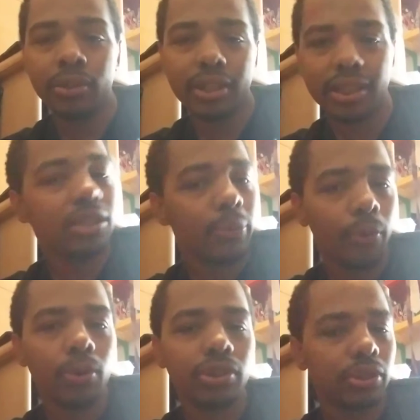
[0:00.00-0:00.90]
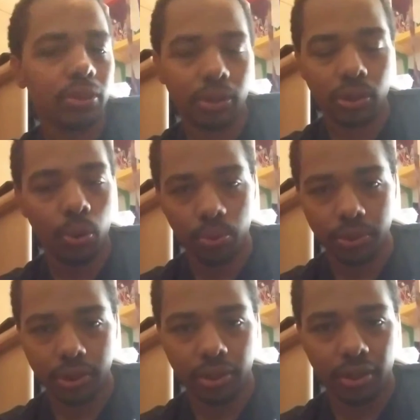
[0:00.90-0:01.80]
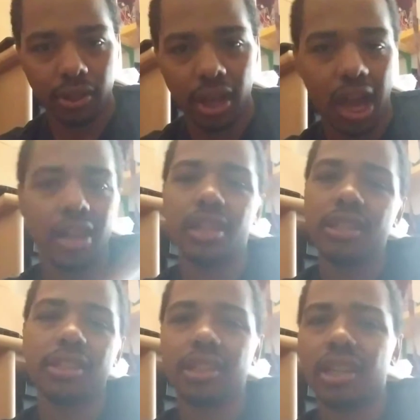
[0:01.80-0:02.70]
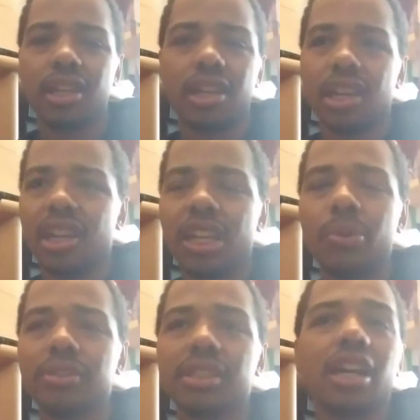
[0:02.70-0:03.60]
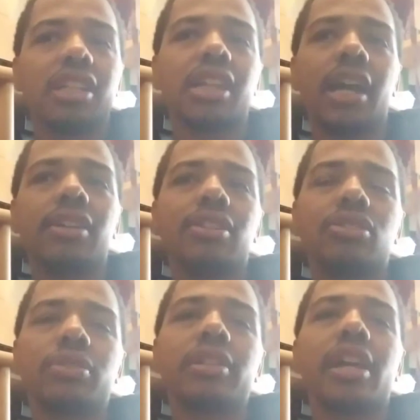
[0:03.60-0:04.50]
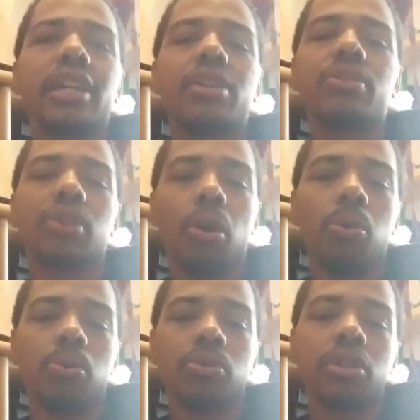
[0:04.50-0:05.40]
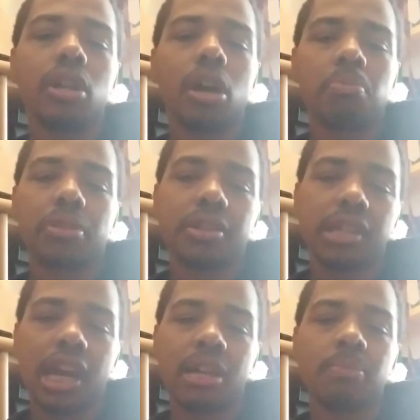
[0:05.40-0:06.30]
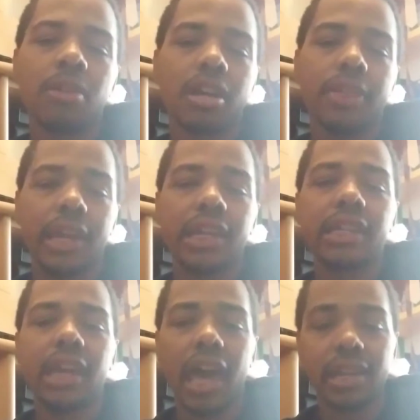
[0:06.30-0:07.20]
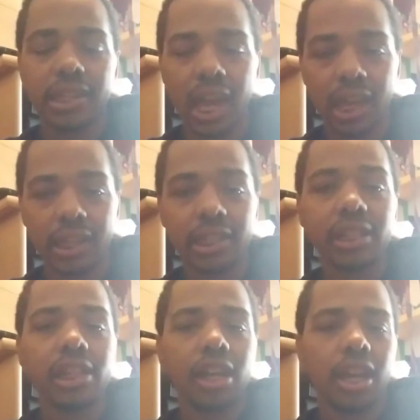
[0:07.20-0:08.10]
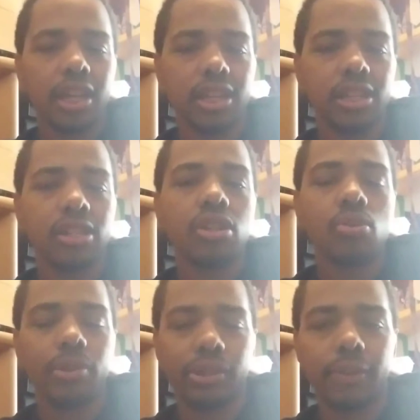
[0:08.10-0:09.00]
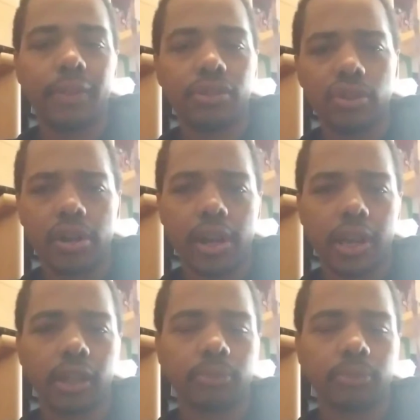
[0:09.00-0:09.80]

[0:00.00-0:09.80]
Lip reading: because he's a Force ghost, and he was 900 years old by the time that he had died in Return of the Jedi.